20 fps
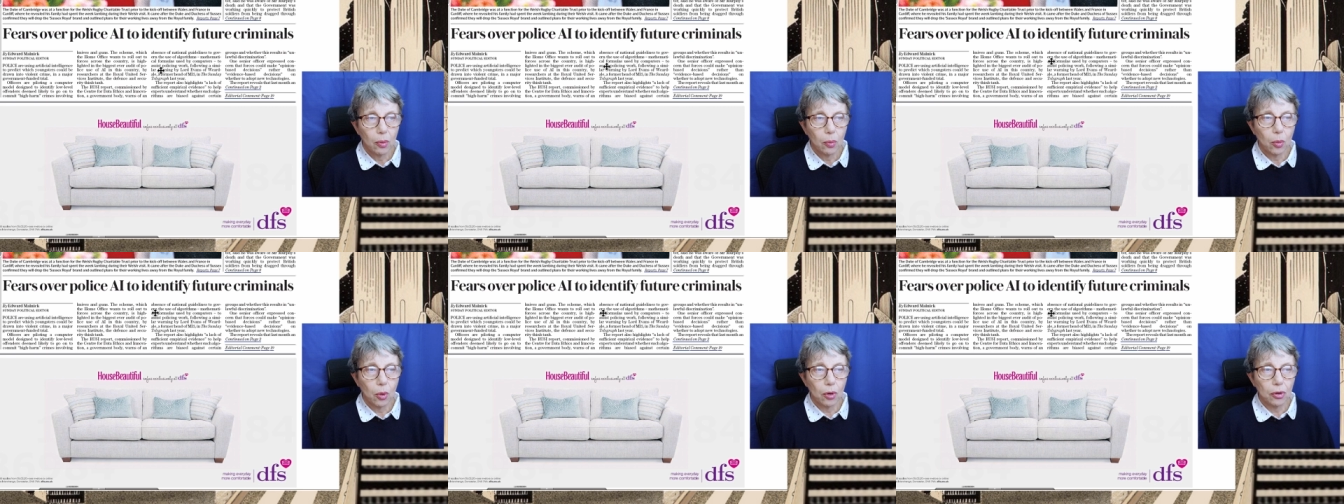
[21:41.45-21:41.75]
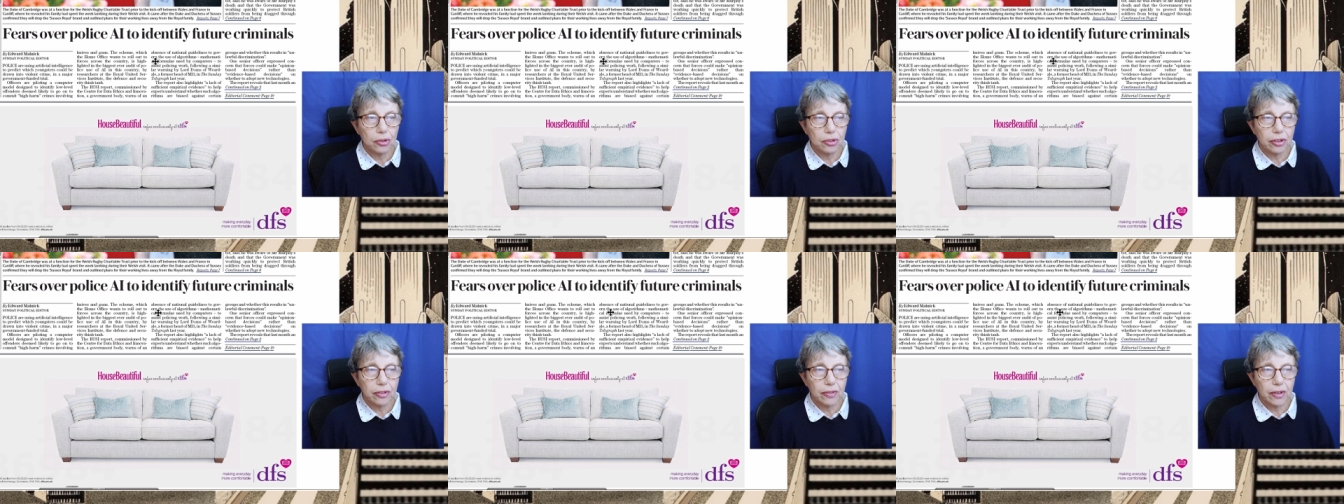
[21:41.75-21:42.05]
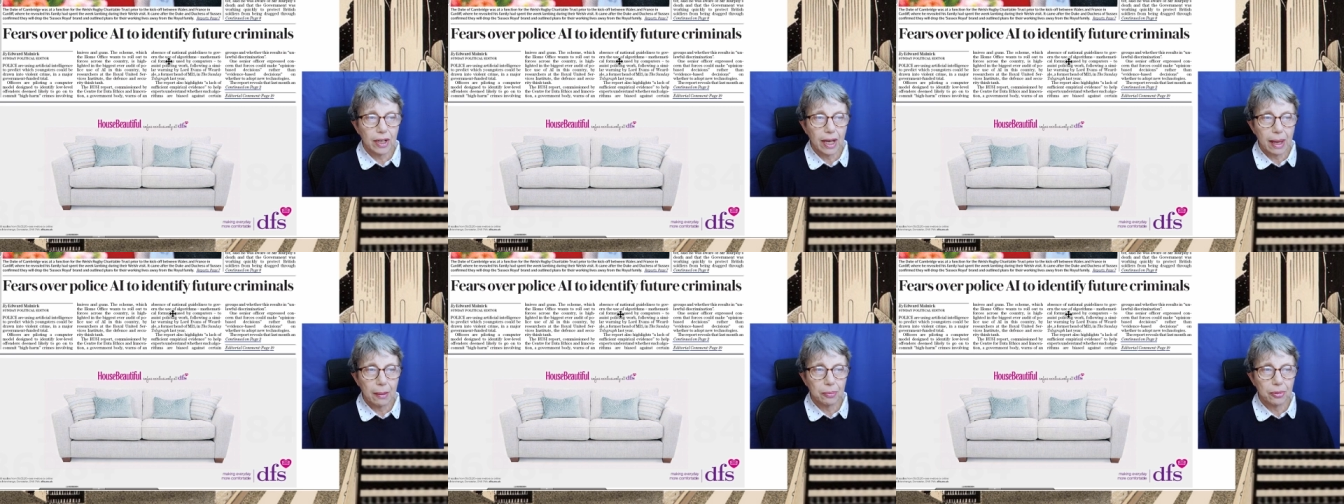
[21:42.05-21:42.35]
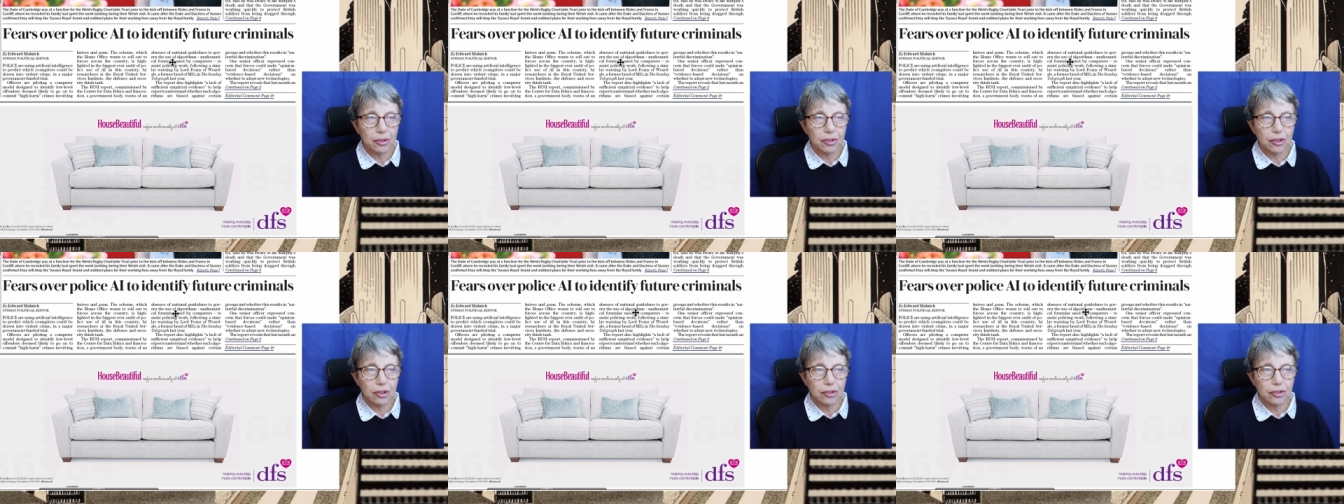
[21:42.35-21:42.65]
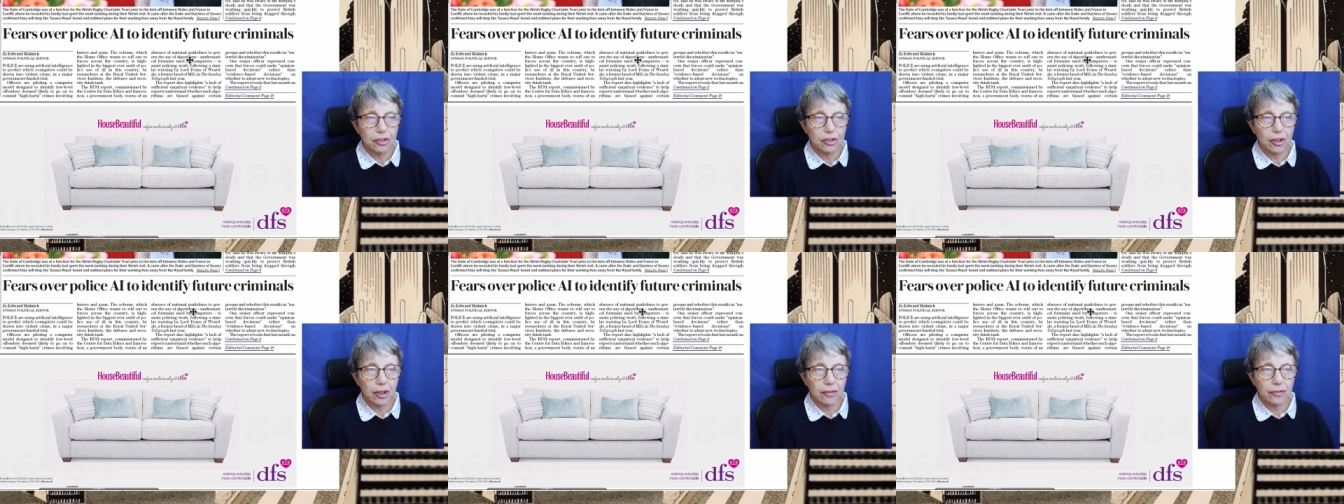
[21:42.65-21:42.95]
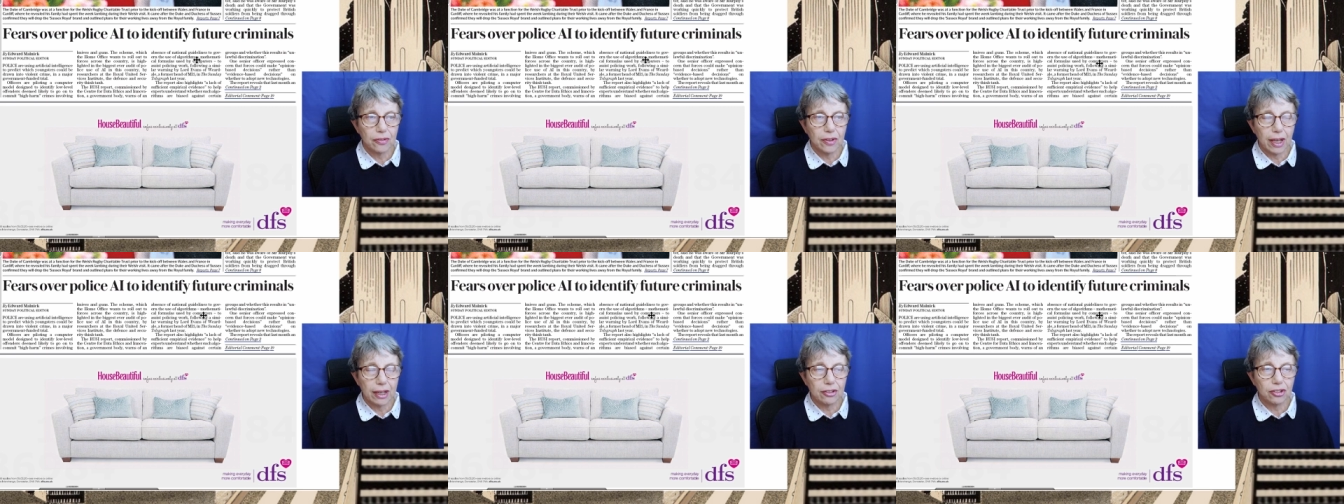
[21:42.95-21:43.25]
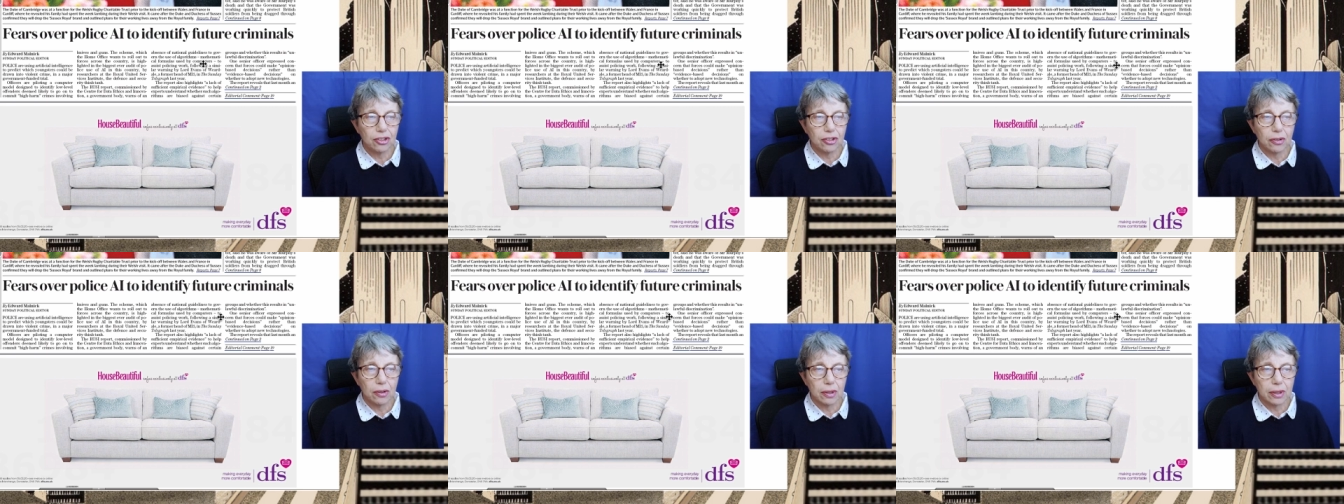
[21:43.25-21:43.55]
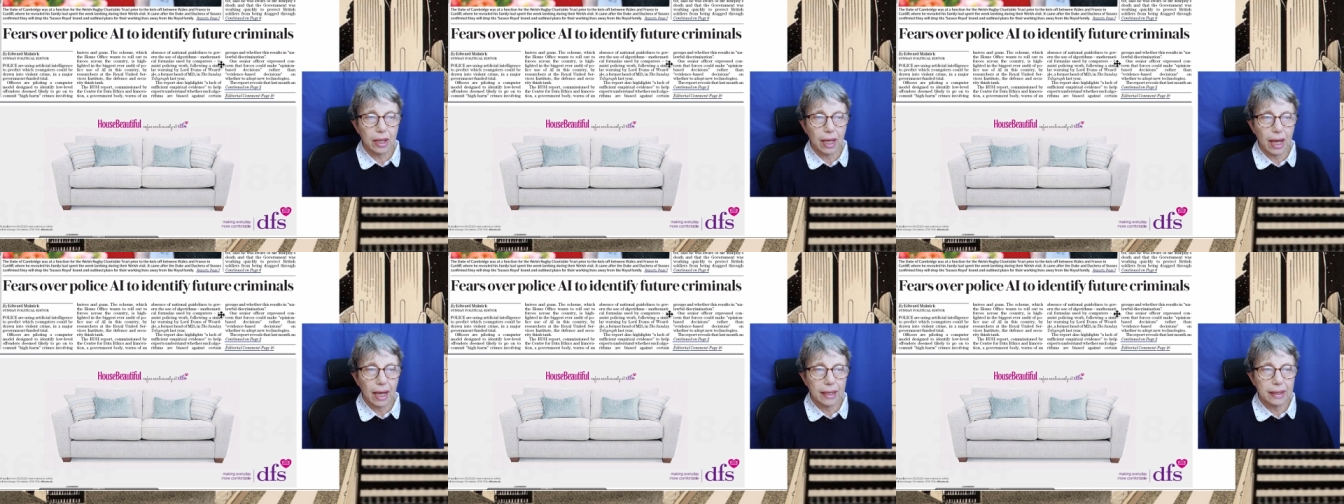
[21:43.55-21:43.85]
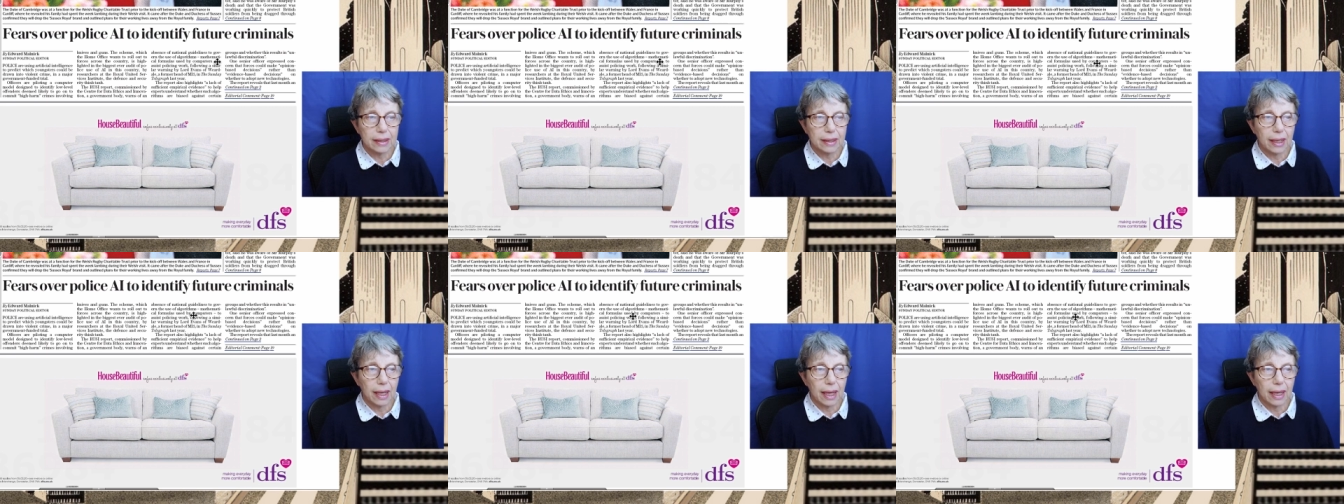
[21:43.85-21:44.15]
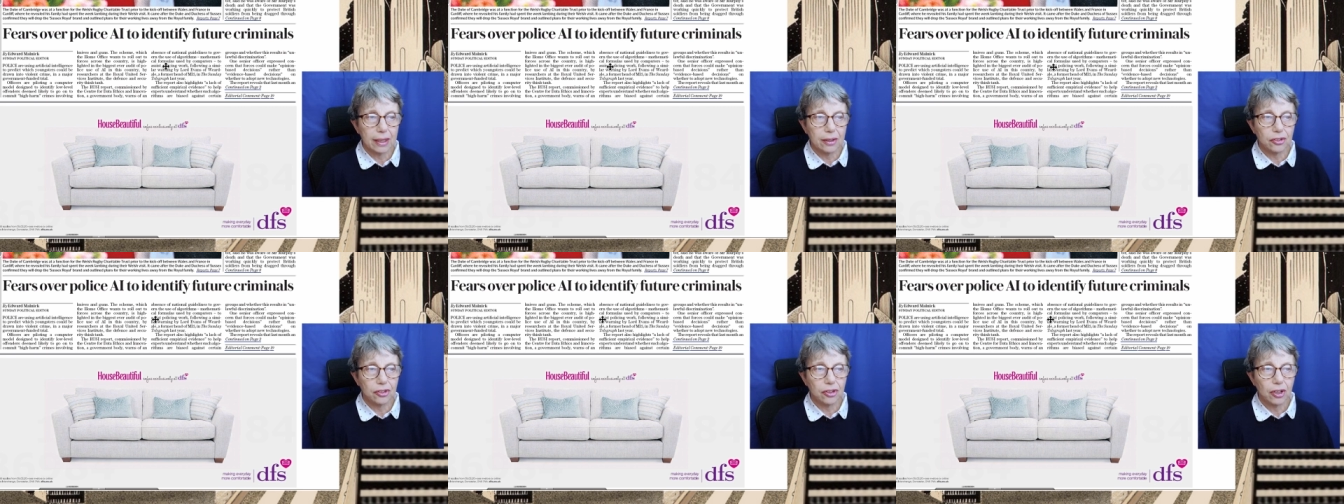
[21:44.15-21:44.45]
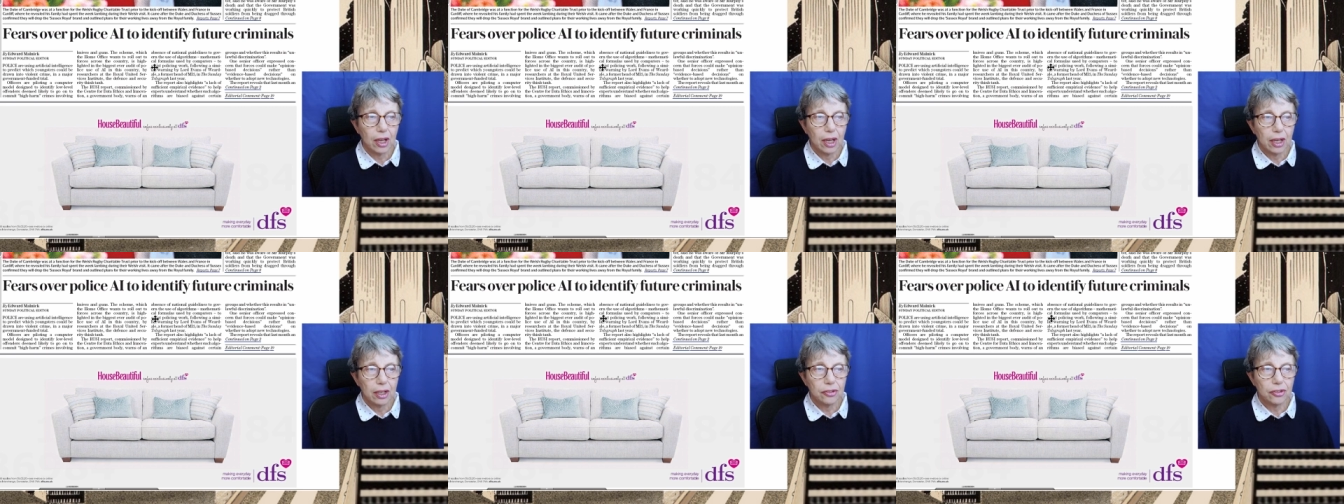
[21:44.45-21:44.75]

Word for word: warns of an absence of national guidelines